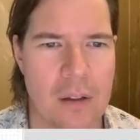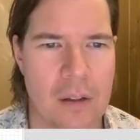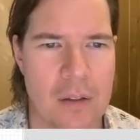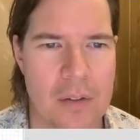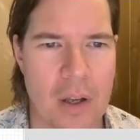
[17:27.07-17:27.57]

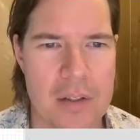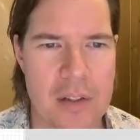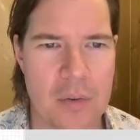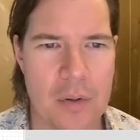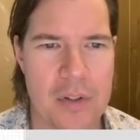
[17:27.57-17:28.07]
So how's
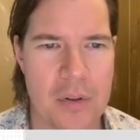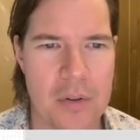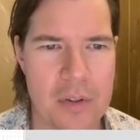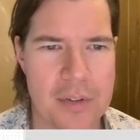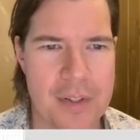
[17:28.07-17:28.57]
everyone
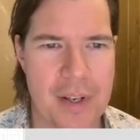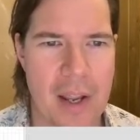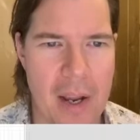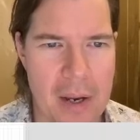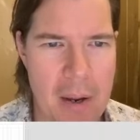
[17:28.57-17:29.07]
doing
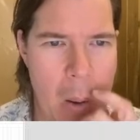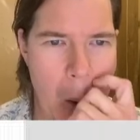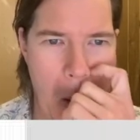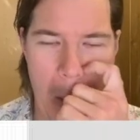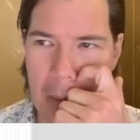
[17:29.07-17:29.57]
today
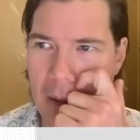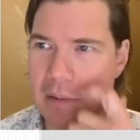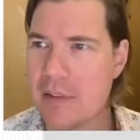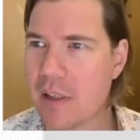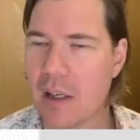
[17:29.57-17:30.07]
on
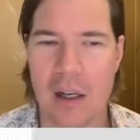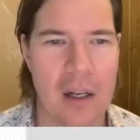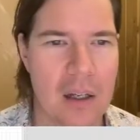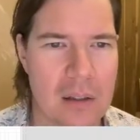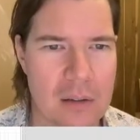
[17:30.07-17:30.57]
this
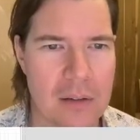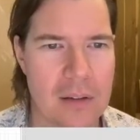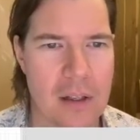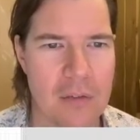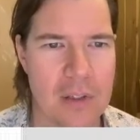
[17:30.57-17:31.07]

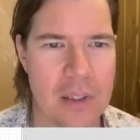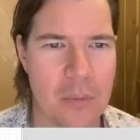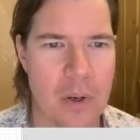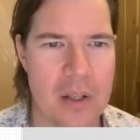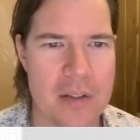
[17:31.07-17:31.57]
lovely
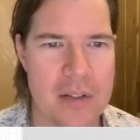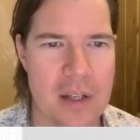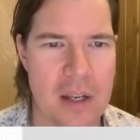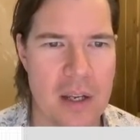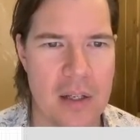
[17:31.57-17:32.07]

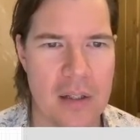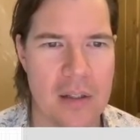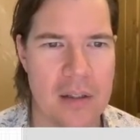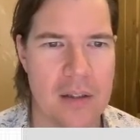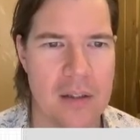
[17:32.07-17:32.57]
Wednesday
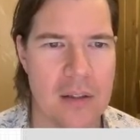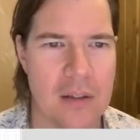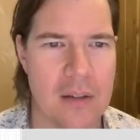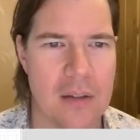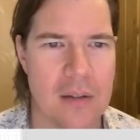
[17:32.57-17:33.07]

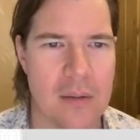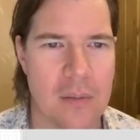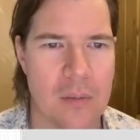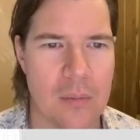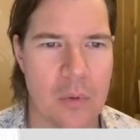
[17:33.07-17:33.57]

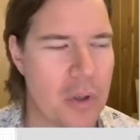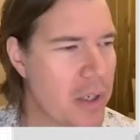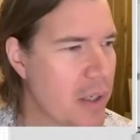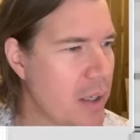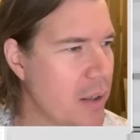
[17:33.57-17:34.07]

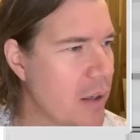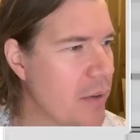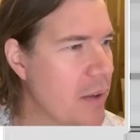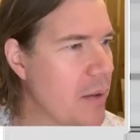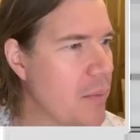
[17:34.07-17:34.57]
morning here on
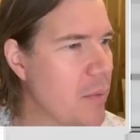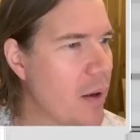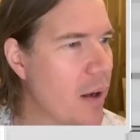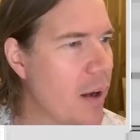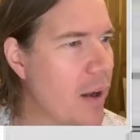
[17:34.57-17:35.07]
the
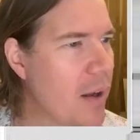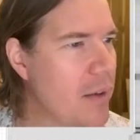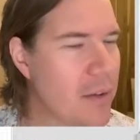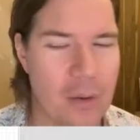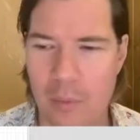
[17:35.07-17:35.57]

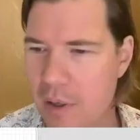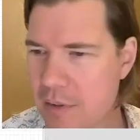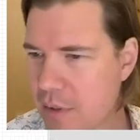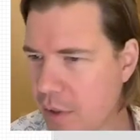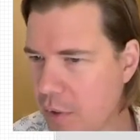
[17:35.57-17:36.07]
in the West
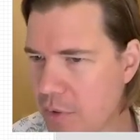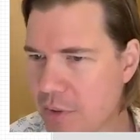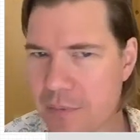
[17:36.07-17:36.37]
Coast?